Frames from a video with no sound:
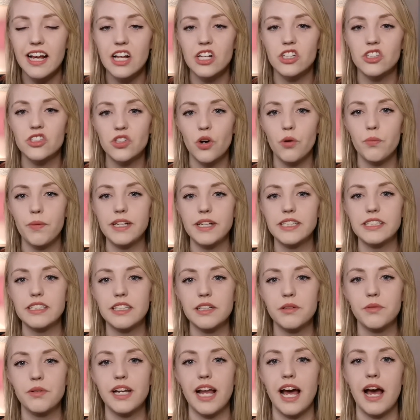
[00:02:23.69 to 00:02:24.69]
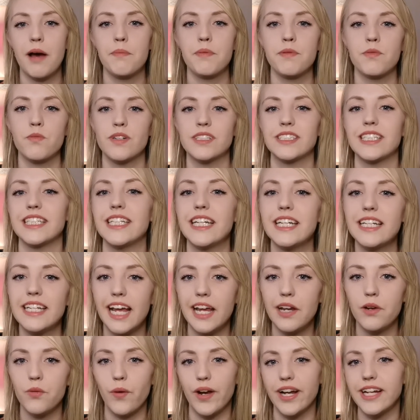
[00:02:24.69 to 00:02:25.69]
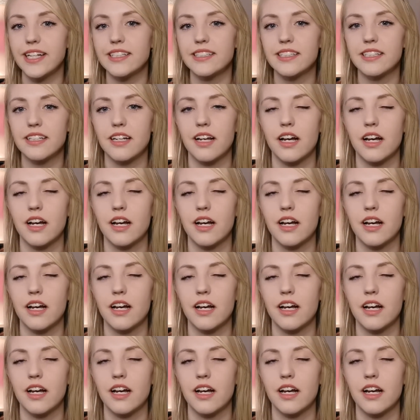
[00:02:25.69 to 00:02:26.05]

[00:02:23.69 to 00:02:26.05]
So basically what happened was I did gain weight.